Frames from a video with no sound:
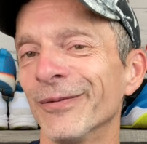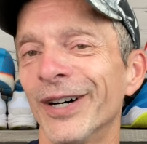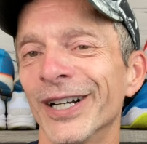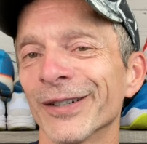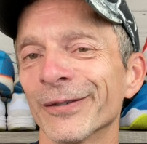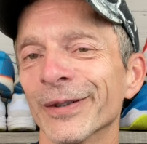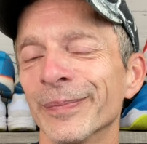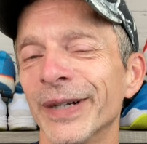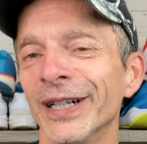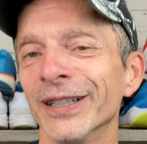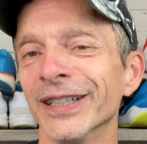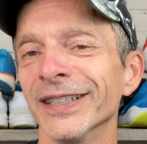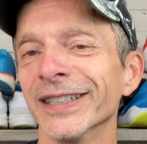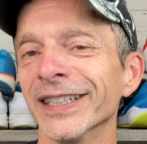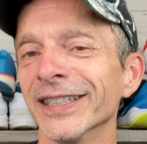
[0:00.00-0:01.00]
water
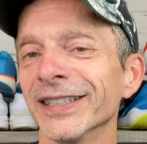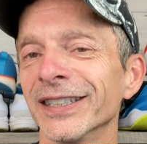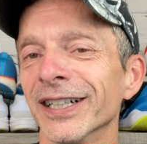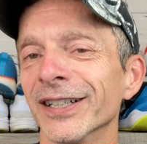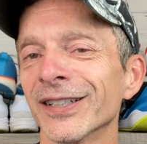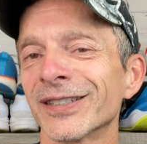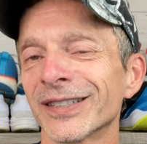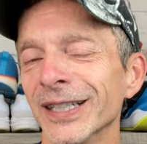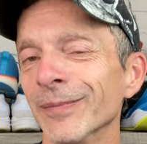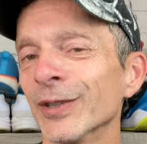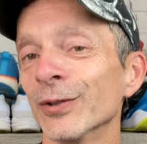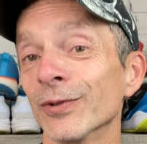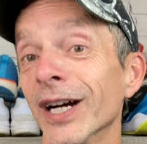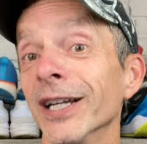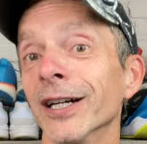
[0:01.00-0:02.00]
repellent, it does seem
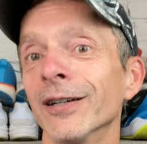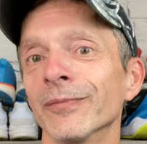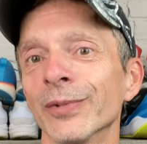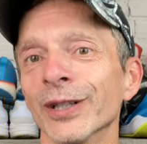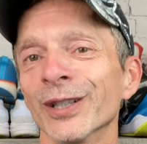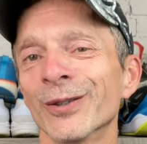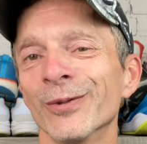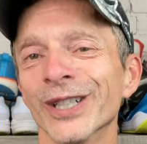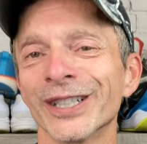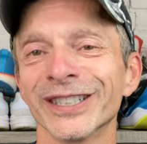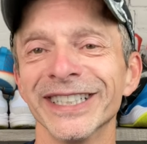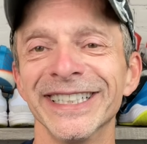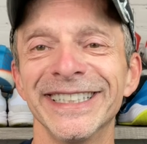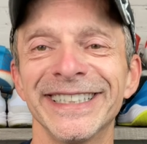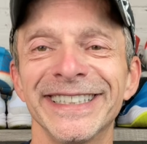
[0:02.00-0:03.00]
to dry out pretty
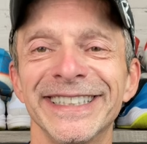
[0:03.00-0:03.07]
quickly.